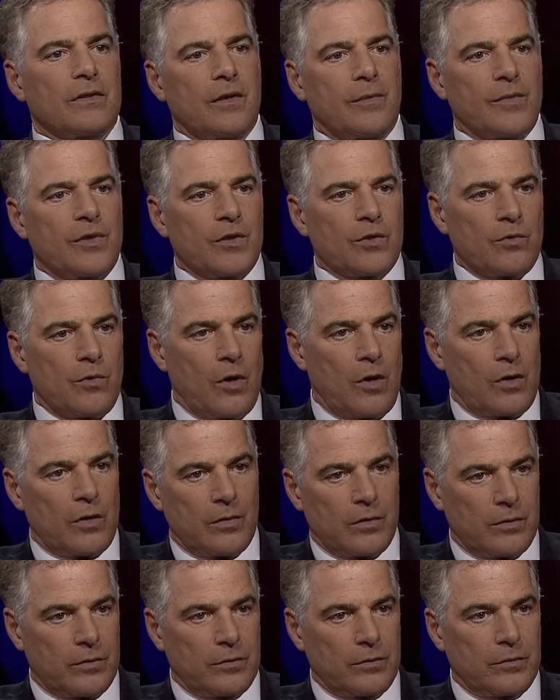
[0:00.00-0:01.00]
something's wrong.
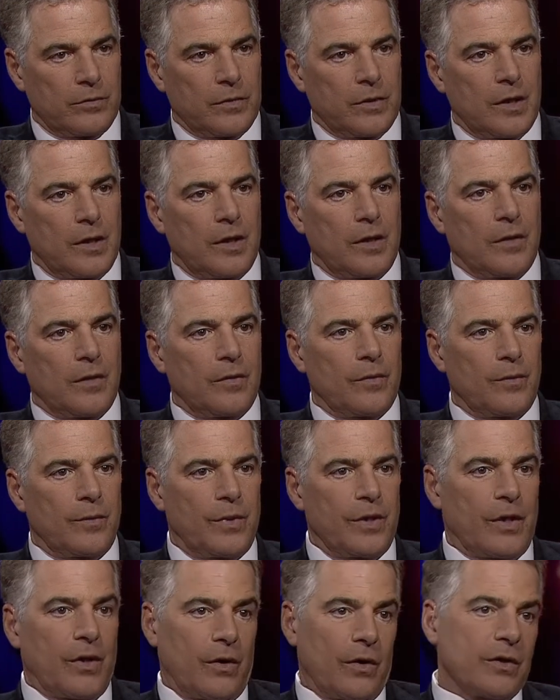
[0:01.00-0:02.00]
Right.
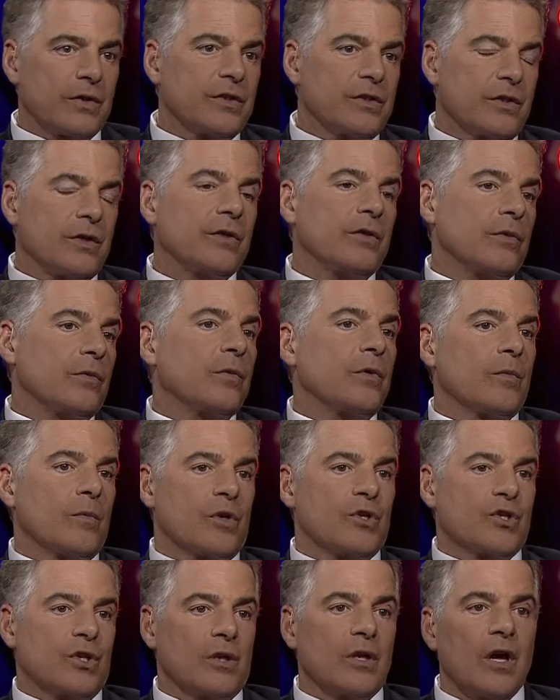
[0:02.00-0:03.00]
Because you're doing
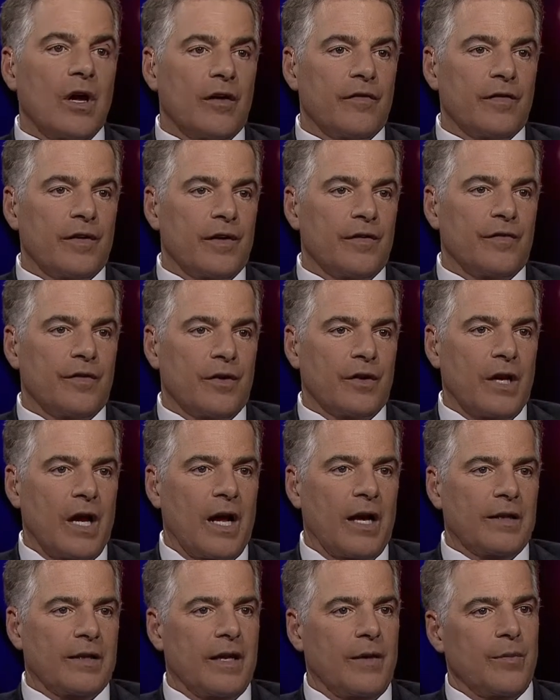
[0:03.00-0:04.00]
what you love. And if you're
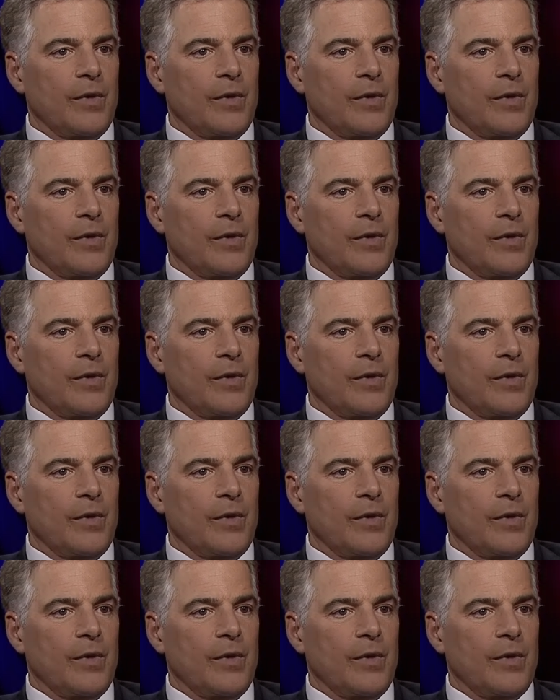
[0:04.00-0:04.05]
not, that